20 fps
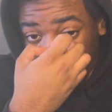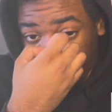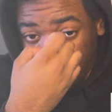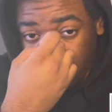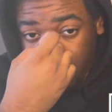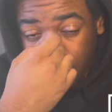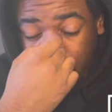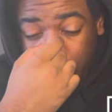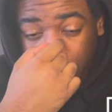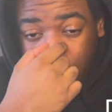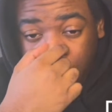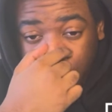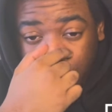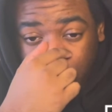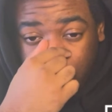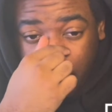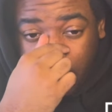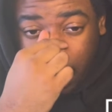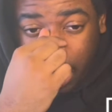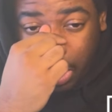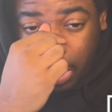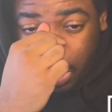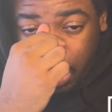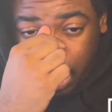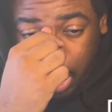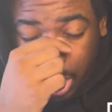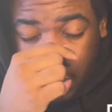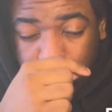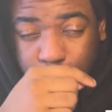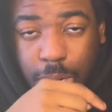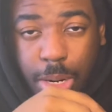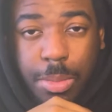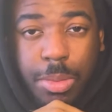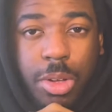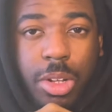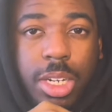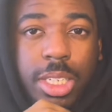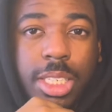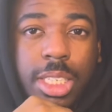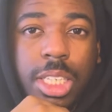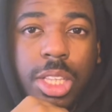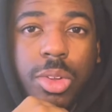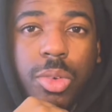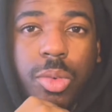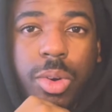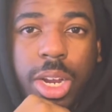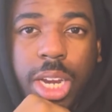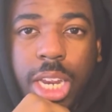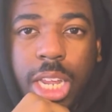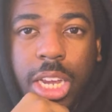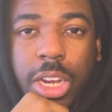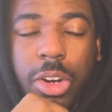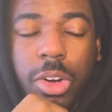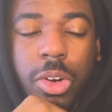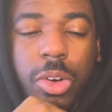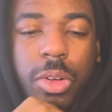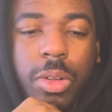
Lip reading: He's probably gonna see the redhead girl.